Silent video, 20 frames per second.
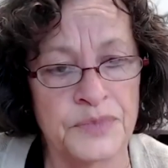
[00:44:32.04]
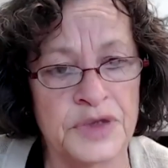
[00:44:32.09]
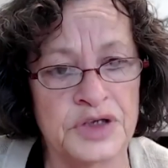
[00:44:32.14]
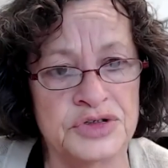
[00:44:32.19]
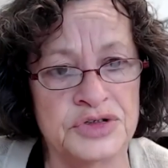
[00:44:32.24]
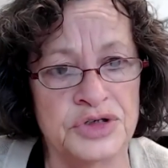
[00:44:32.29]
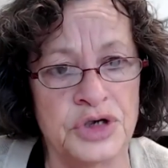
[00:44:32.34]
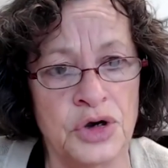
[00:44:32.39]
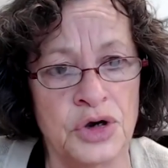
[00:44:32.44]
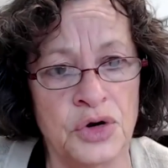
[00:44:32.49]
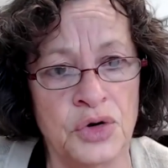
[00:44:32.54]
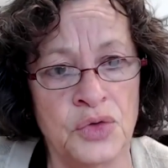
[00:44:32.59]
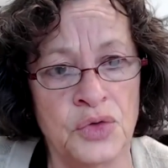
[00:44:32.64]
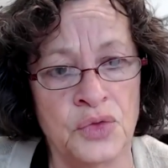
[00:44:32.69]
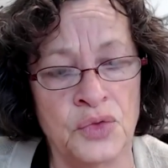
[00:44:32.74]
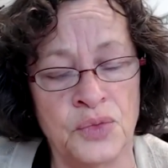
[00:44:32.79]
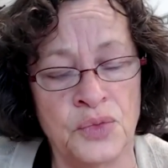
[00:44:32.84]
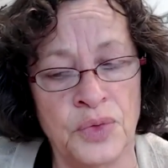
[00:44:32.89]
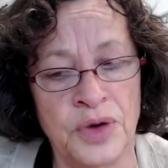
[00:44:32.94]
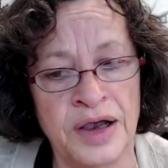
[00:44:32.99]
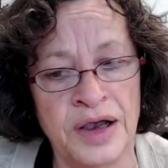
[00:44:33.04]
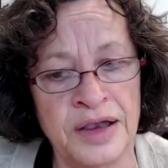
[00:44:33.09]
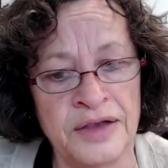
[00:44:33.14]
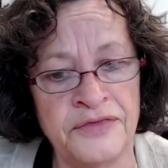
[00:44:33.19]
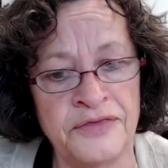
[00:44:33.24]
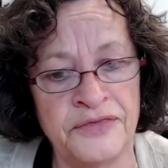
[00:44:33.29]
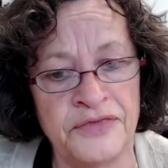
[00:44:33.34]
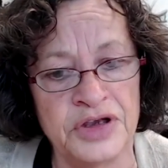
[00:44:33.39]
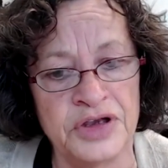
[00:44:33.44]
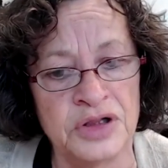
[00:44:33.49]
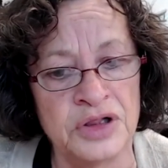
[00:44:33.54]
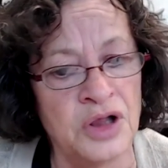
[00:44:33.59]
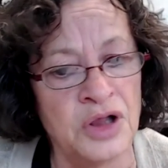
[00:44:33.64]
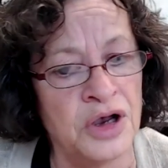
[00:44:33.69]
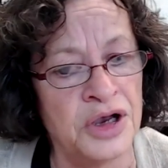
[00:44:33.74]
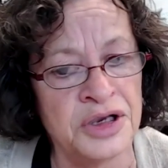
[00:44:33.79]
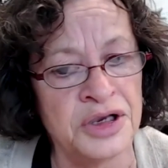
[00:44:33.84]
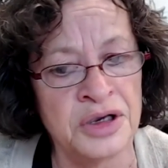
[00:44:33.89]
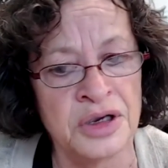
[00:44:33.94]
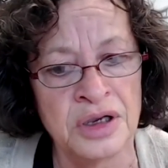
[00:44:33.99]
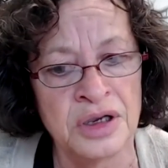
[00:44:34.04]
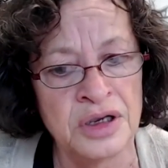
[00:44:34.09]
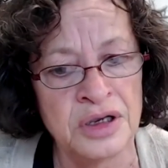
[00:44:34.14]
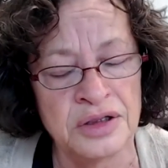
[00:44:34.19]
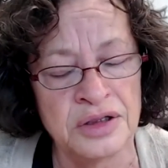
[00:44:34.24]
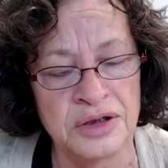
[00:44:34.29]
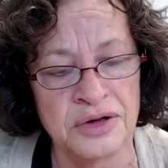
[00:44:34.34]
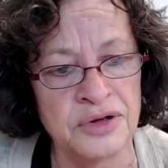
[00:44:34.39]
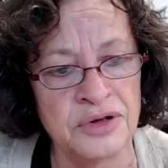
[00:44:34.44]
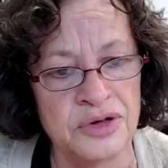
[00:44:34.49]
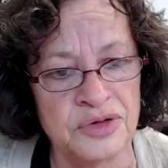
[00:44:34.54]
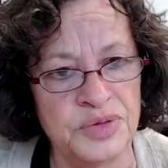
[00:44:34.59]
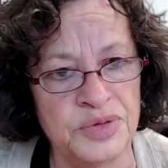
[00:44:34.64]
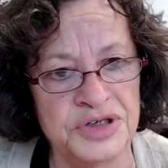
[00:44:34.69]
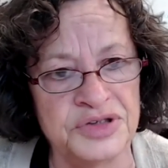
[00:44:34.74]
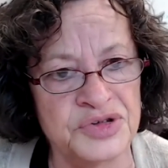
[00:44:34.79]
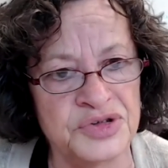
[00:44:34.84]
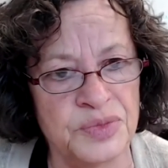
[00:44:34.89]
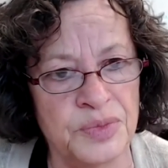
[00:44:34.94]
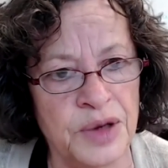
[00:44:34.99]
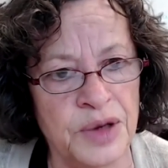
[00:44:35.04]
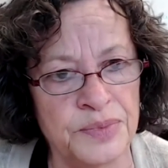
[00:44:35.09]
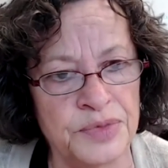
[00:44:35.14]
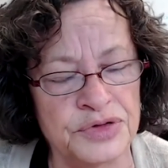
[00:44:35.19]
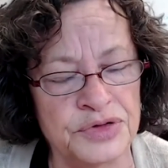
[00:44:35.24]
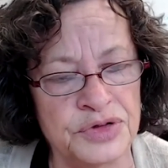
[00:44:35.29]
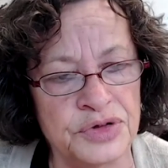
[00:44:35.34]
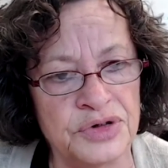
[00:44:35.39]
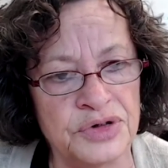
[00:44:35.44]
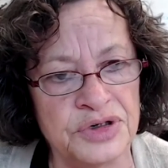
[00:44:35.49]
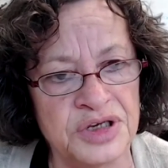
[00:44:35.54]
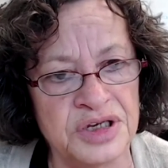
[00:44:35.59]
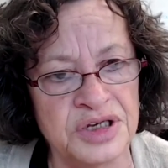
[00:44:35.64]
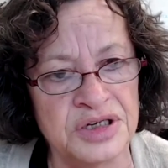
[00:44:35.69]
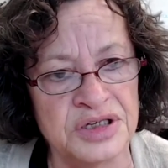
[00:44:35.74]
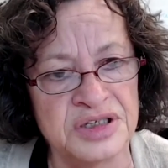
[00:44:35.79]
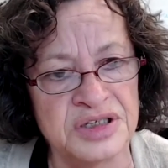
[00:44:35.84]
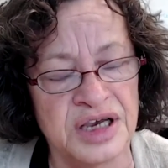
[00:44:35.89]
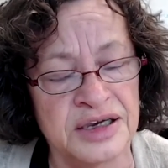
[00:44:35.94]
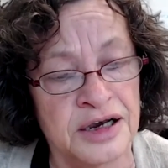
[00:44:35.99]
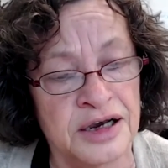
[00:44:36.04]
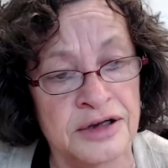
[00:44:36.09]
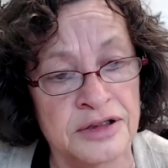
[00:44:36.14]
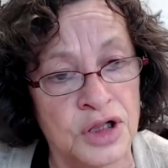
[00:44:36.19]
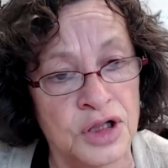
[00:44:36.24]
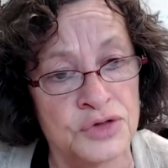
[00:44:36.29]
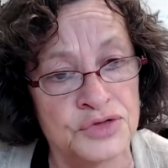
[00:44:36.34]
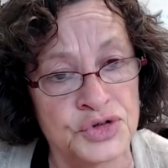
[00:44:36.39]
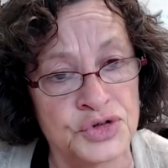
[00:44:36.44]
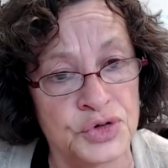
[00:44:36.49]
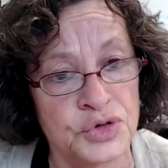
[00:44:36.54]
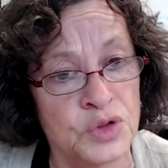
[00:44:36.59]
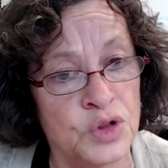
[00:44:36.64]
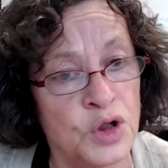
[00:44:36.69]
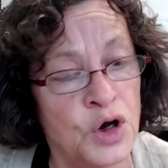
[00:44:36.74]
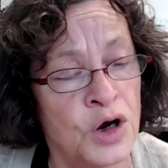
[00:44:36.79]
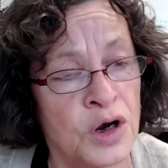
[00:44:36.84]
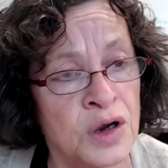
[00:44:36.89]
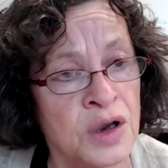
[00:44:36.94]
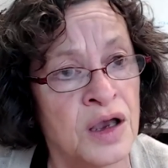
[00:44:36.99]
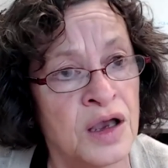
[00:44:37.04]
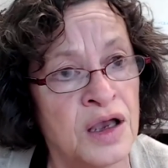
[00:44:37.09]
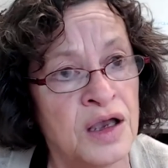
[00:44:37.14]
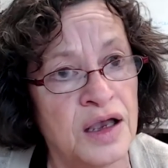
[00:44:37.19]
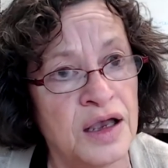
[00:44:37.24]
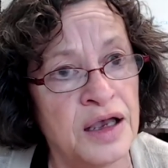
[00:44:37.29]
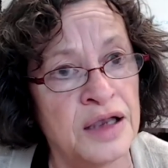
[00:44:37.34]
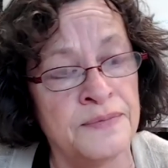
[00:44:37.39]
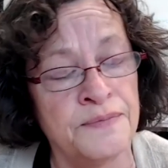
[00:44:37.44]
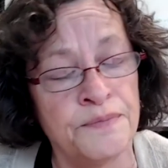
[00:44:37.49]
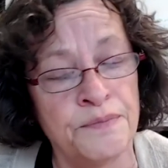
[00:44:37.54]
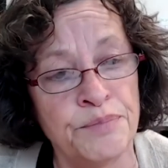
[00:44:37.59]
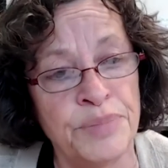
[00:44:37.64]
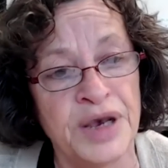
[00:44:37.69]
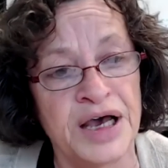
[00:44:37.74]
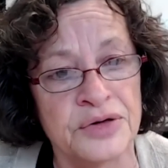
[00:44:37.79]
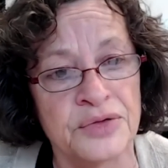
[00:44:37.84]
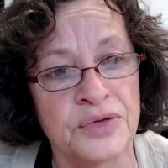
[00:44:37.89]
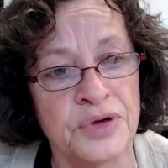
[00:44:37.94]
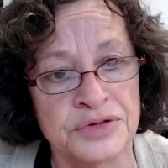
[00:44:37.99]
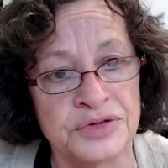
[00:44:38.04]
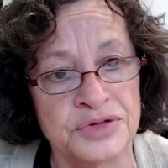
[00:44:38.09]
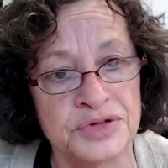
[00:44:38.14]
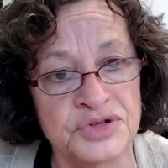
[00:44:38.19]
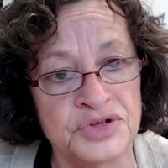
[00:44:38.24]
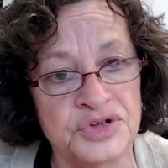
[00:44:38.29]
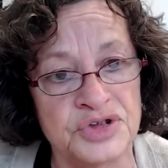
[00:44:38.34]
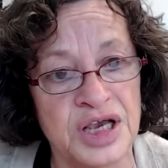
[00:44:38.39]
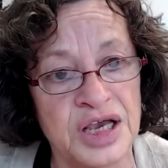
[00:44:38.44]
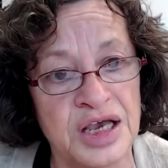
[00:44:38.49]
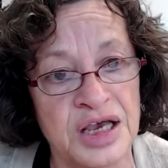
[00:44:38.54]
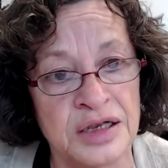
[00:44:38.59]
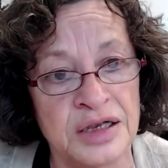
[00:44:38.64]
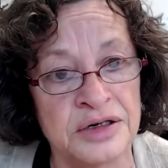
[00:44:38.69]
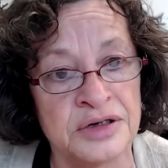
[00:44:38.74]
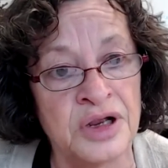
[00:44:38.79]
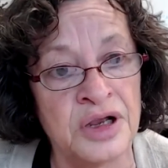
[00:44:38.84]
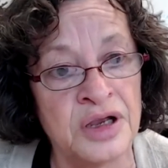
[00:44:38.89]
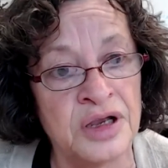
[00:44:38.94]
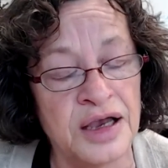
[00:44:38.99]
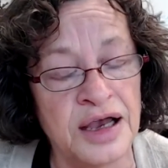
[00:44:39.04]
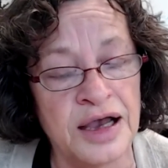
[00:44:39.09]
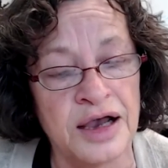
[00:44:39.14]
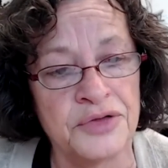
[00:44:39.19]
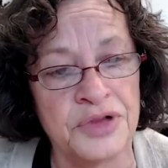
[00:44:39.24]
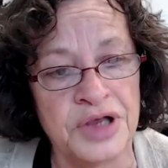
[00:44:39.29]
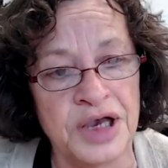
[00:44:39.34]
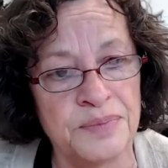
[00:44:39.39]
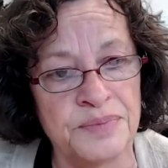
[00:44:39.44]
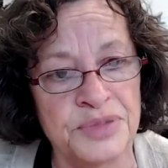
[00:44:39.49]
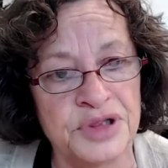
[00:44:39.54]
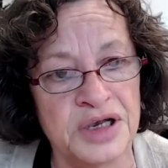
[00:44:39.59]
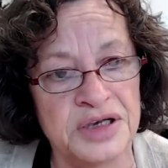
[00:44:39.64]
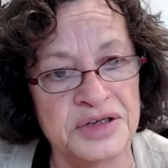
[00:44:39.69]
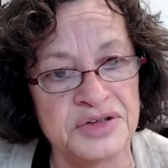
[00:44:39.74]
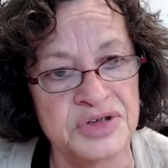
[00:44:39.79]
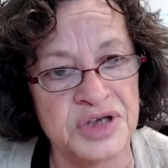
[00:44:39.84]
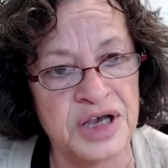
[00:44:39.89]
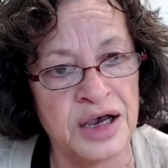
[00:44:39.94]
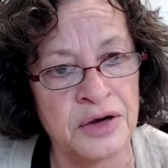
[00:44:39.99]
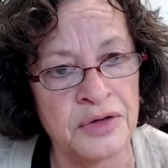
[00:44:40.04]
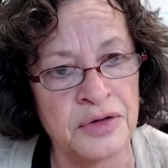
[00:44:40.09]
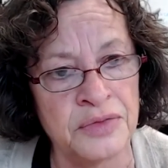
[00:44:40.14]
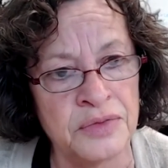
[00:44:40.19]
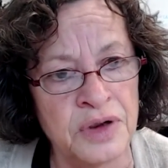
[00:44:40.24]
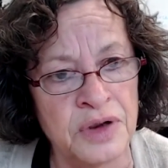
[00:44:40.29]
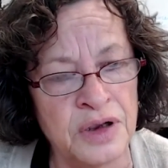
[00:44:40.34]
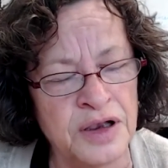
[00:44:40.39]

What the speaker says: So I feel like there could be some opportunity to take a closer look and better understand how that plays out.